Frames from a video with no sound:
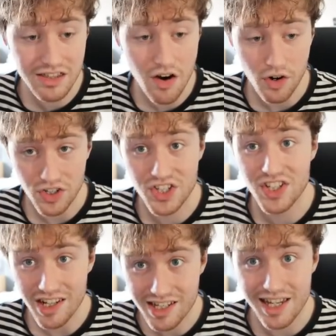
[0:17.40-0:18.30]
there are
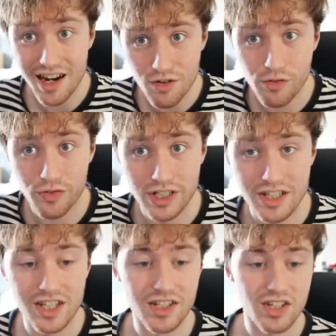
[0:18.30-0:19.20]
6
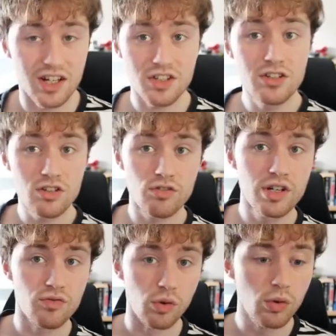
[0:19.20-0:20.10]
outfits in Assassin's
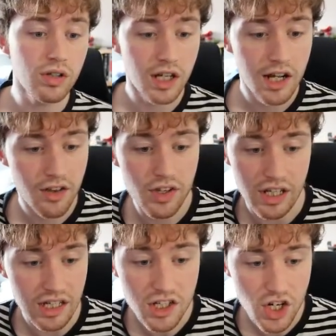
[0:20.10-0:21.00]
Creed Rogue that
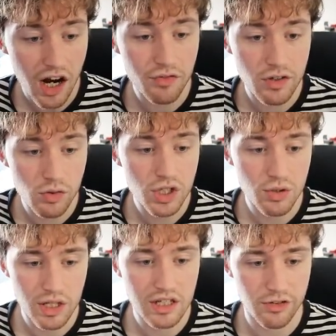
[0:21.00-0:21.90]
each have their own
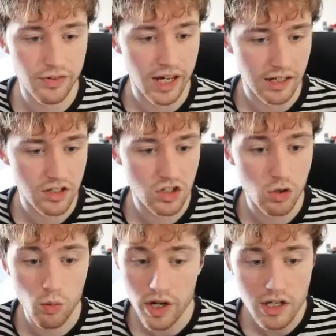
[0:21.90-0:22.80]
unique effects.
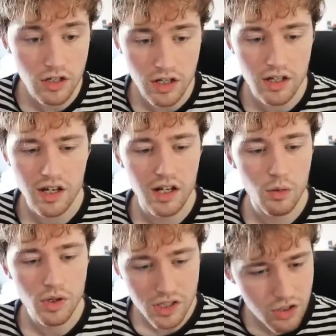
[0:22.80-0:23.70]
So we're gonna
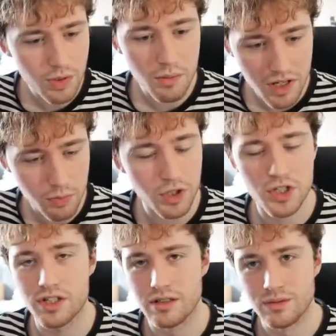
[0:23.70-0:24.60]
do a bit of
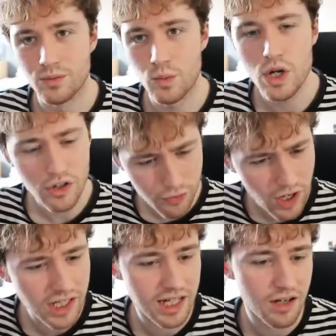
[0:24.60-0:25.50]
myth-busting. We're gonna
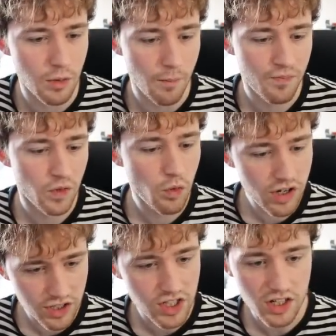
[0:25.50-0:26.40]
find out. We're
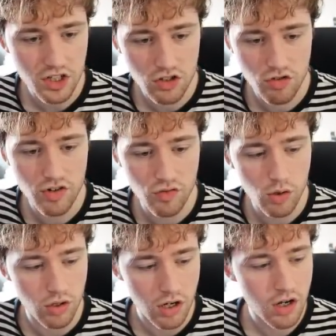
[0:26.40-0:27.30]
in Assassin's Creed
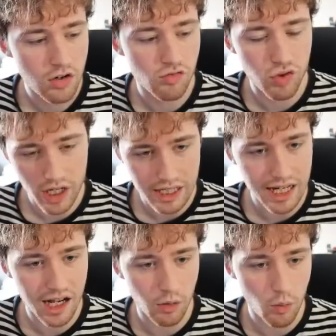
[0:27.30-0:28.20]
Rogue right
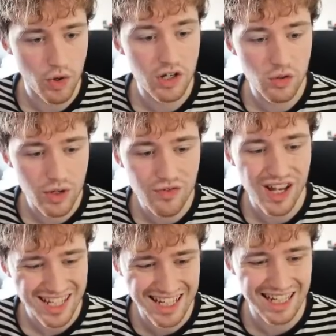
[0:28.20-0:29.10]
now, and we're going to
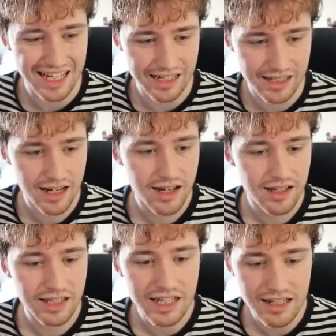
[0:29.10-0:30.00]
investigate
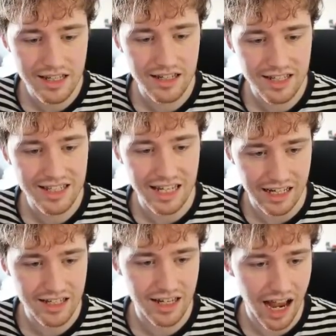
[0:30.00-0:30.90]
these
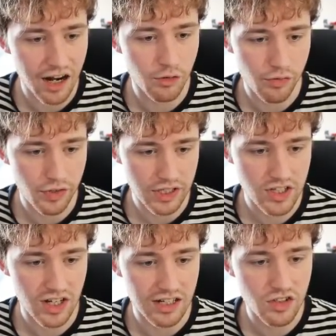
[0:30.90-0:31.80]
6
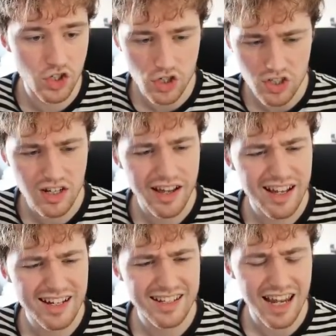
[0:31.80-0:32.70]
outfits and just
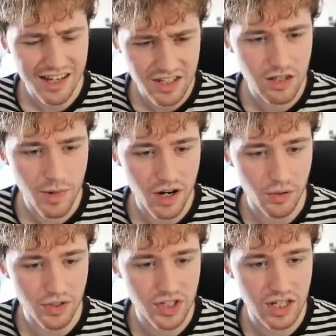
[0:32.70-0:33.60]
test them
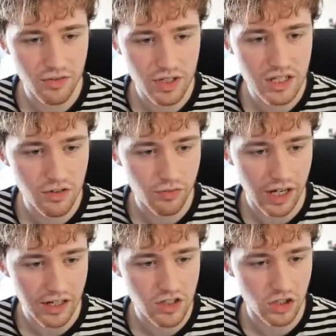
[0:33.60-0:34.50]
out and see if these
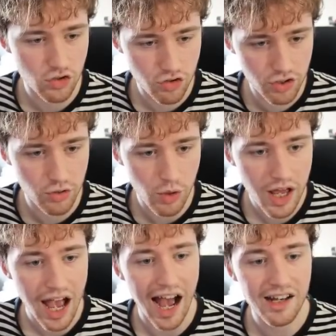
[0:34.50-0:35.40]
effects are true,
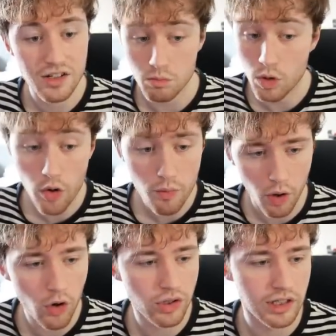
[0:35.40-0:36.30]
and more
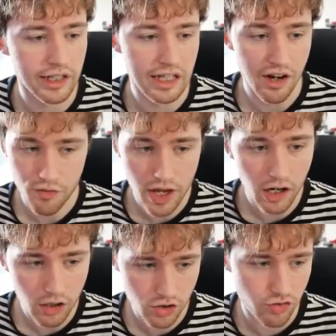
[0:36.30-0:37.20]
importantly, if they
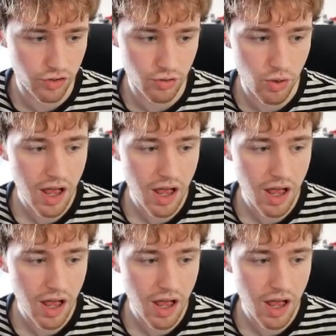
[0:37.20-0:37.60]
are true,